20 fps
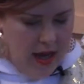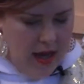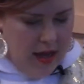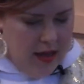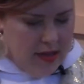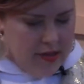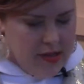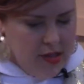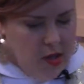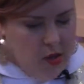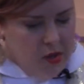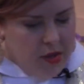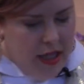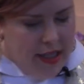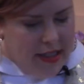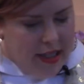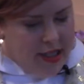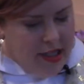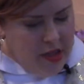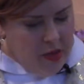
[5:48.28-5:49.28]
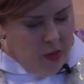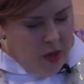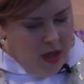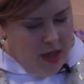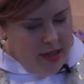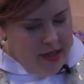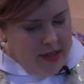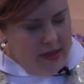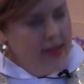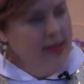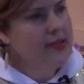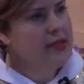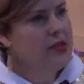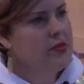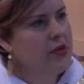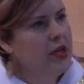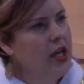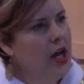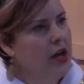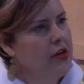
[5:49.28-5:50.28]
So like anyone, this
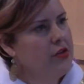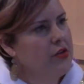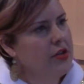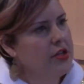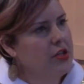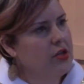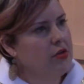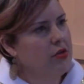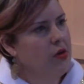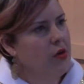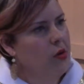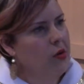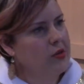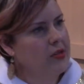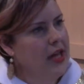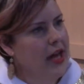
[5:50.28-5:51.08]
300-year-old